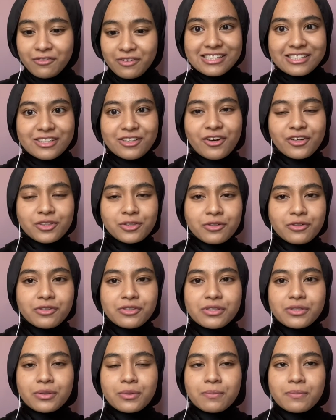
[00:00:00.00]
The doctor
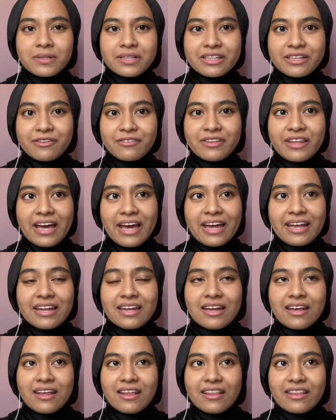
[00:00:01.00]
also believed that
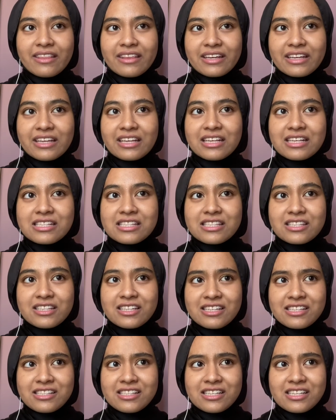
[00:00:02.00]
this
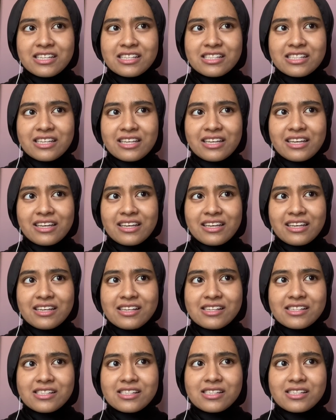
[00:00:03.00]
disease is